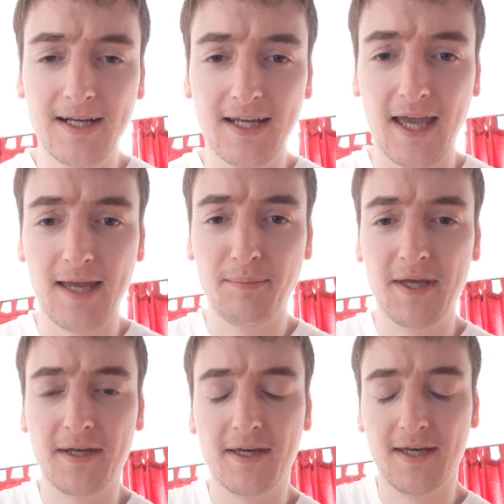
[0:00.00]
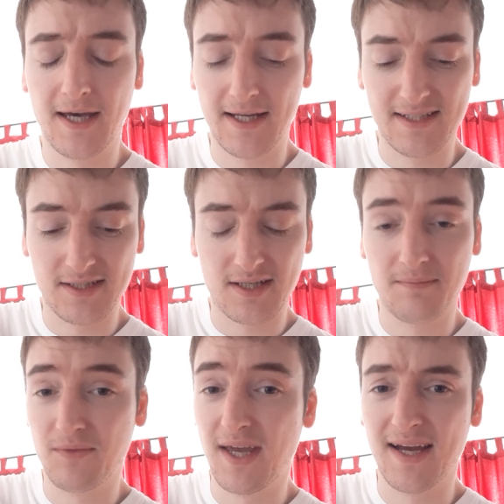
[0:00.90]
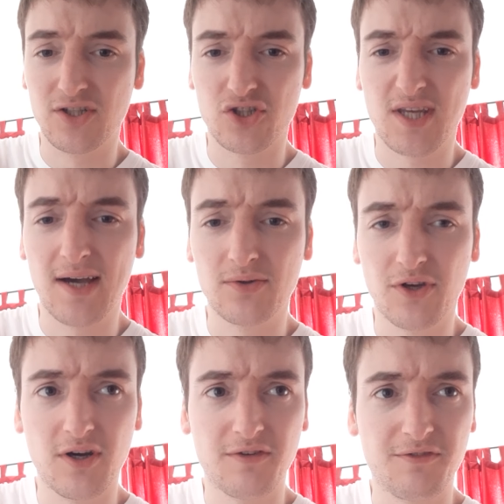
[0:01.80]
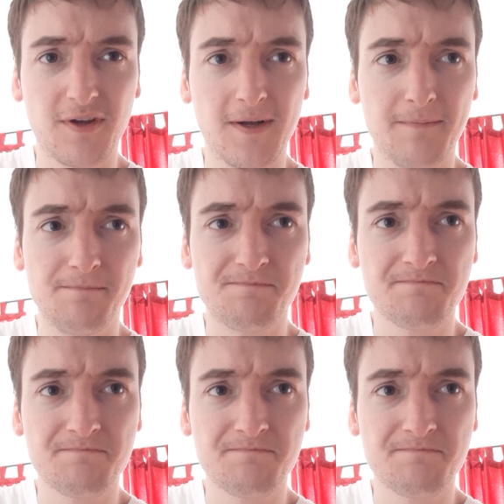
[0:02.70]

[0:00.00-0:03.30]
gaming, and yeah, I just held off. It